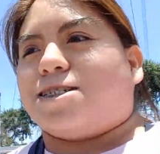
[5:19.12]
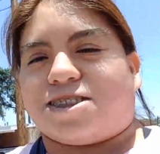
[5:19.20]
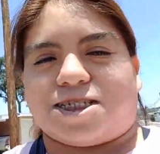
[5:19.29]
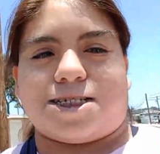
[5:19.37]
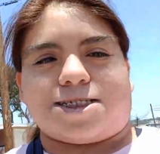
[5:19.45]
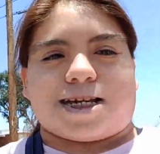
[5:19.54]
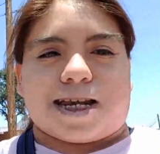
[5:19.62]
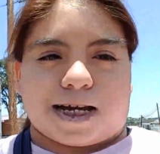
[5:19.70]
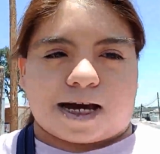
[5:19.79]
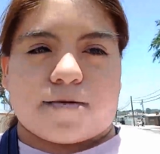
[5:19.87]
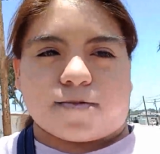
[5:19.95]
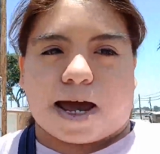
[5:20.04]
she's gonna
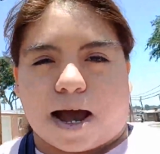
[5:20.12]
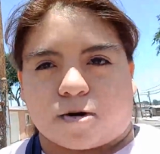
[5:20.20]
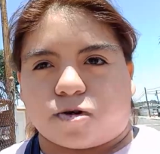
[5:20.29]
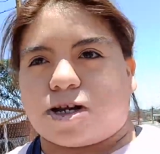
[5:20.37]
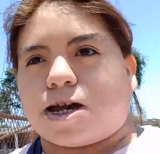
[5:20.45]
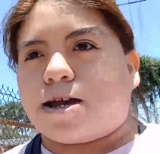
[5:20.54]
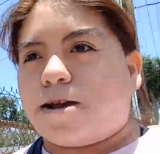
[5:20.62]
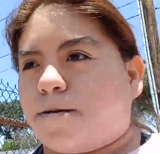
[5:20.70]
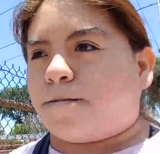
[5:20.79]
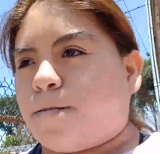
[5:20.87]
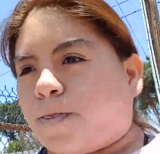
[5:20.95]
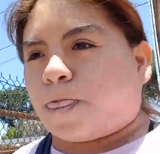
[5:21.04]
come down,
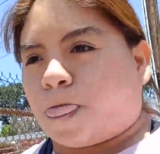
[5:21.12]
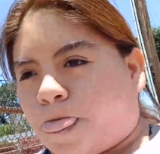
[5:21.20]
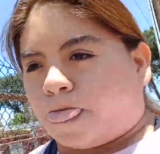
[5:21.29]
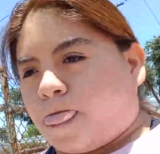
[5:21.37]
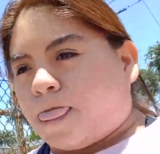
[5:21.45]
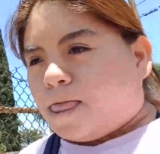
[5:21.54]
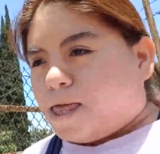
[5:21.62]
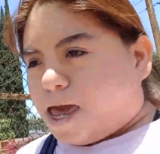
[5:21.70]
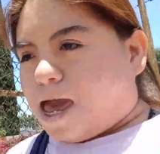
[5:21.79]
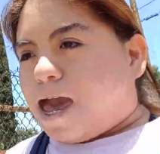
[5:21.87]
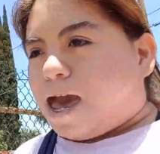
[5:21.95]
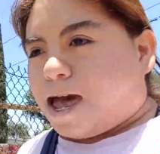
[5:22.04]

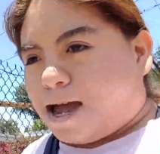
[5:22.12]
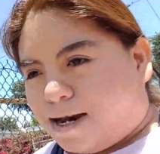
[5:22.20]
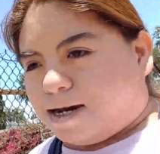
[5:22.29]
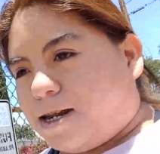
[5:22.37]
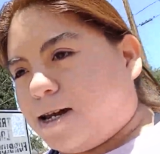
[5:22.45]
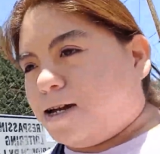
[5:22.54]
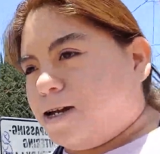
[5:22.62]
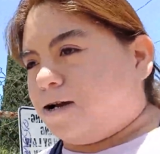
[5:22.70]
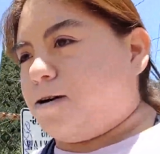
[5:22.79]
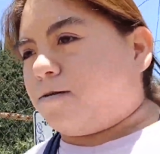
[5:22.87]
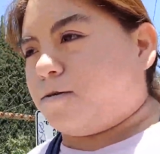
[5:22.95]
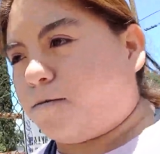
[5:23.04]
and
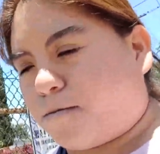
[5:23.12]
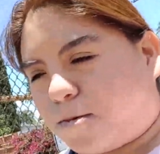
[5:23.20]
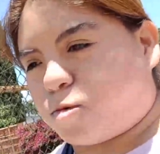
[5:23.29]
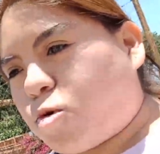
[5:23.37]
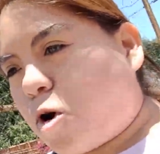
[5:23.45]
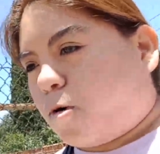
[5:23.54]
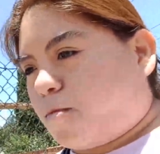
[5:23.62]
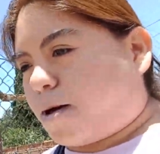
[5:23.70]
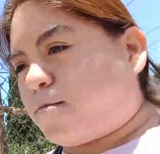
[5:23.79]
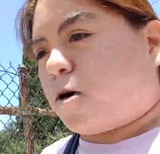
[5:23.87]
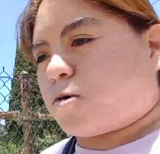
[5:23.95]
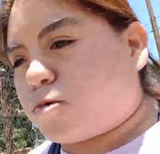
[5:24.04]
well, my
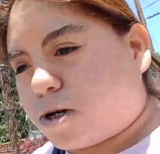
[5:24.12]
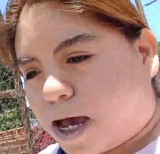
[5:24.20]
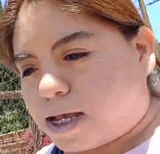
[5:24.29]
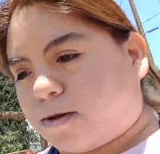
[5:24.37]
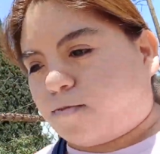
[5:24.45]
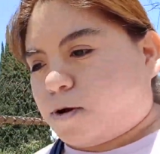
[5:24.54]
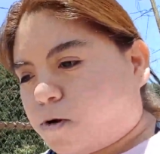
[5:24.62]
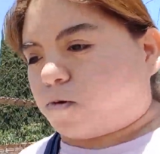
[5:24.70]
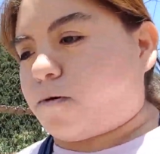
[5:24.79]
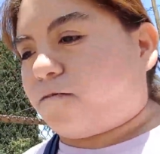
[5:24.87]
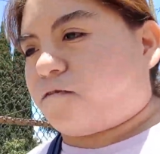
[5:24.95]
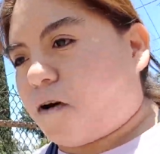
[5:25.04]
mom would have to pick her
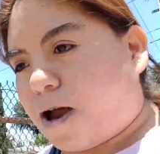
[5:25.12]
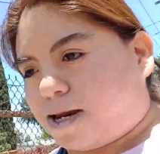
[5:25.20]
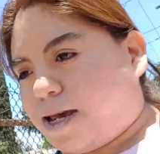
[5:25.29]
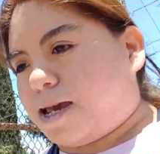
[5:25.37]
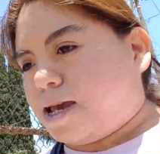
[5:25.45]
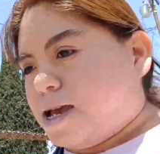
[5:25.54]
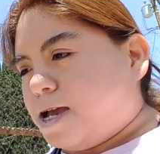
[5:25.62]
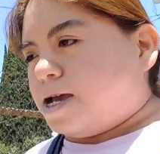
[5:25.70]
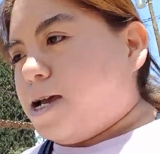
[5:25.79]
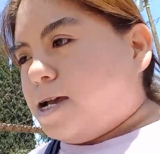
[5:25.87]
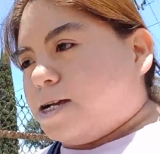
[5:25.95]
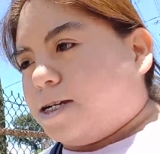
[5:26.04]
up Friday.
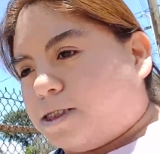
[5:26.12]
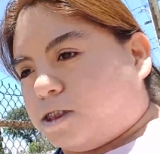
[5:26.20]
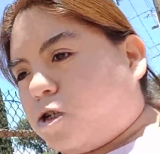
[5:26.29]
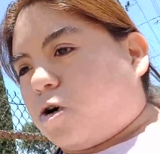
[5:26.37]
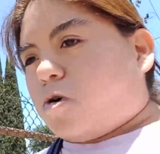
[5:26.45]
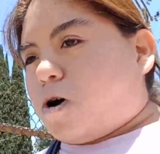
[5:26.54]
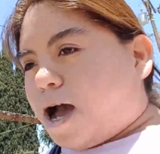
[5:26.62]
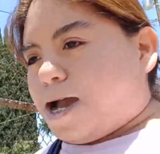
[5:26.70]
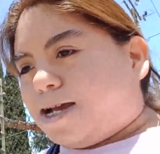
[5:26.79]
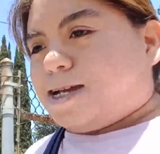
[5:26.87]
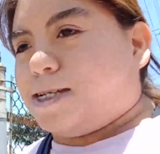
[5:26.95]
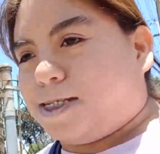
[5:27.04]
So
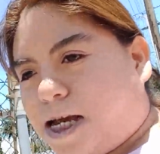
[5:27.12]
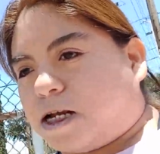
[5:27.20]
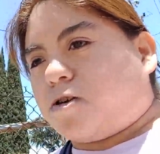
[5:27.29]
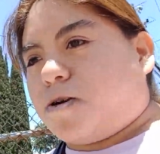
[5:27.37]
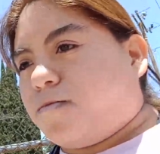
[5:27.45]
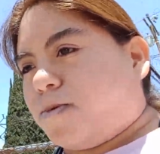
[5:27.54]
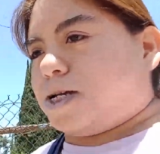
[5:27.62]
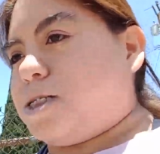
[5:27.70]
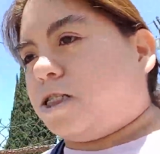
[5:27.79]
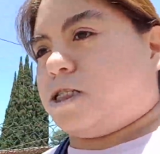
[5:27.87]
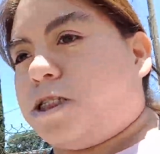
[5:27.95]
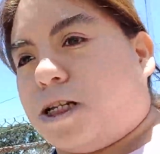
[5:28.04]
I sent her a
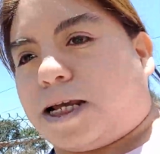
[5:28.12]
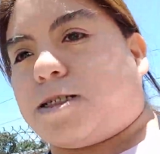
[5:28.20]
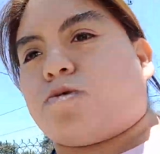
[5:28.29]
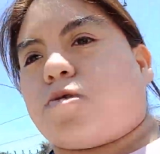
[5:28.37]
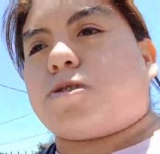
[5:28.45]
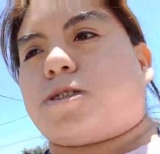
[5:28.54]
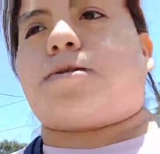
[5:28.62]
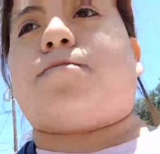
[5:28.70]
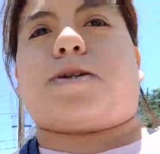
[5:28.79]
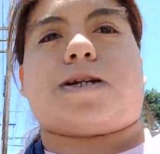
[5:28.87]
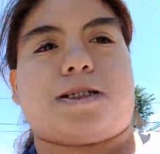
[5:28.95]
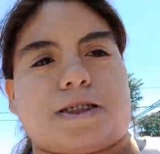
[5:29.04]
message, like 12
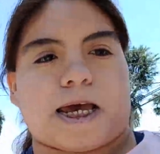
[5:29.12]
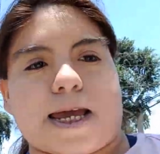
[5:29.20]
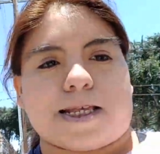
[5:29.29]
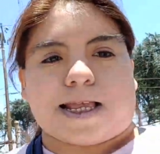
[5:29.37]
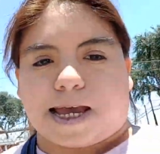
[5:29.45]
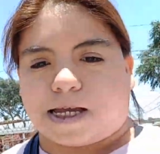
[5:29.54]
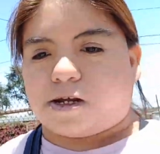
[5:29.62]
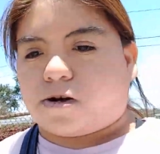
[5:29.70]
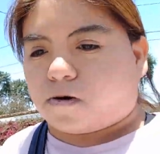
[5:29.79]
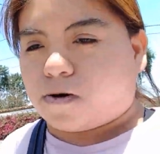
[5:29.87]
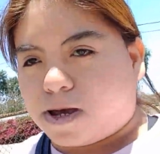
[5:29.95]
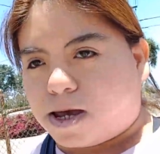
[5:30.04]
something, saying that, you know,
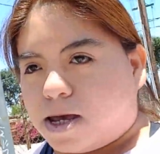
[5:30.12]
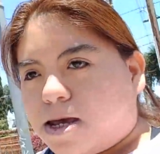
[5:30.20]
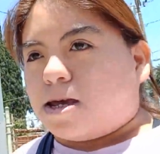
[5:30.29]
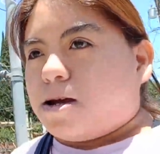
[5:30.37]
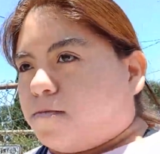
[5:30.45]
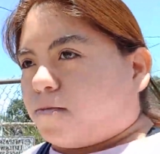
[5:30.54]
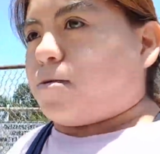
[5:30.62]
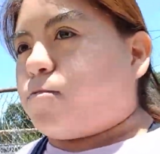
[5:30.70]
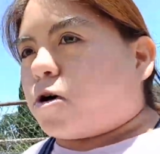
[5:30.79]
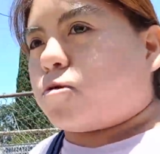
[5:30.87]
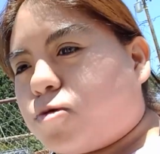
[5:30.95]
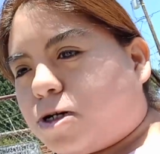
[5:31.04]
my
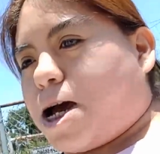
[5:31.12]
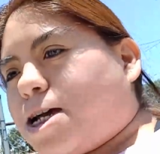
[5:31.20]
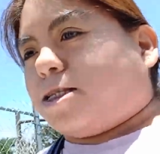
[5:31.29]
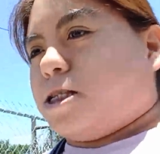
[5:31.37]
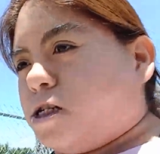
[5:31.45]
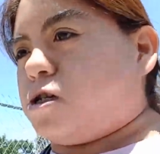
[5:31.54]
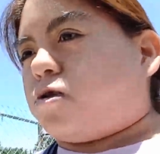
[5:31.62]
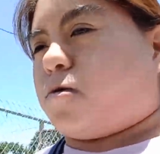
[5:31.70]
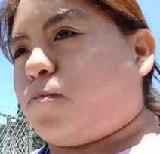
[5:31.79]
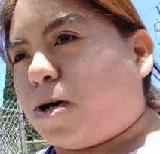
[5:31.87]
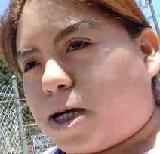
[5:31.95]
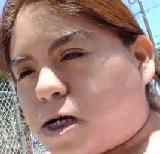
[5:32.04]
mom would have to, you know,
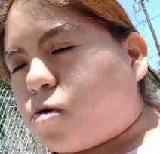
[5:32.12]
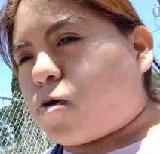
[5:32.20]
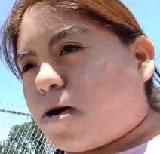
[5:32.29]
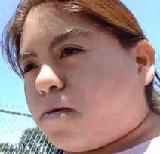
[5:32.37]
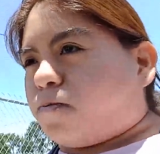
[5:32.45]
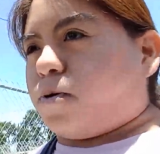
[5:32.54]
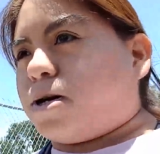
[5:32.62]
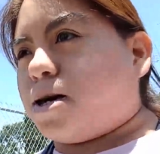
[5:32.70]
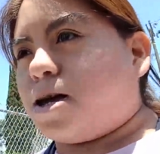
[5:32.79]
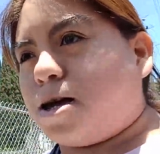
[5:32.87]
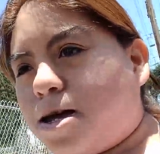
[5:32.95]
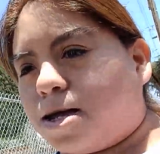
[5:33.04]
pick you up
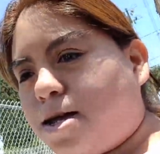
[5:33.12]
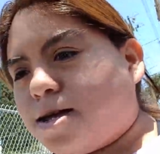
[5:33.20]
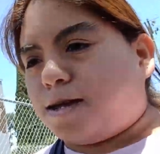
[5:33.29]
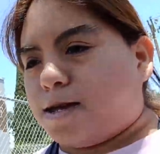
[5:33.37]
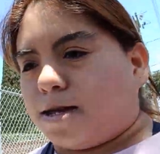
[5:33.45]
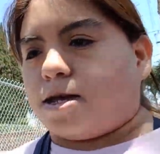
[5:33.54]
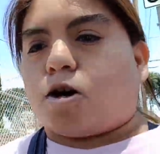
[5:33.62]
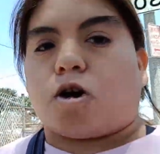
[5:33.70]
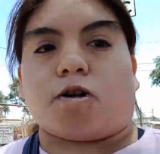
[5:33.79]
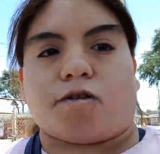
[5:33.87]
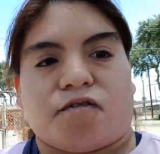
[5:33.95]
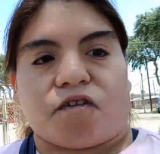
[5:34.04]

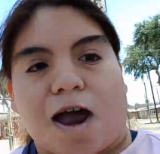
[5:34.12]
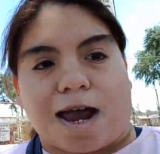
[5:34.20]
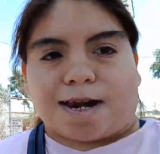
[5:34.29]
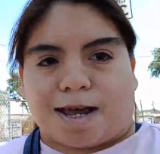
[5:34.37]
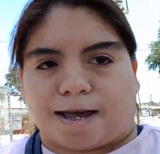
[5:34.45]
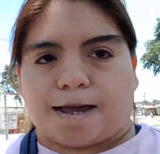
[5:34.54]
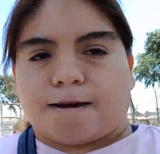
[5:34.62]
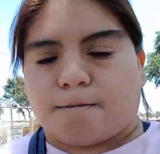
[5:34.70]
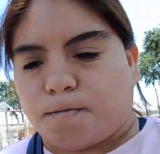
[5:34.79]
on Friday,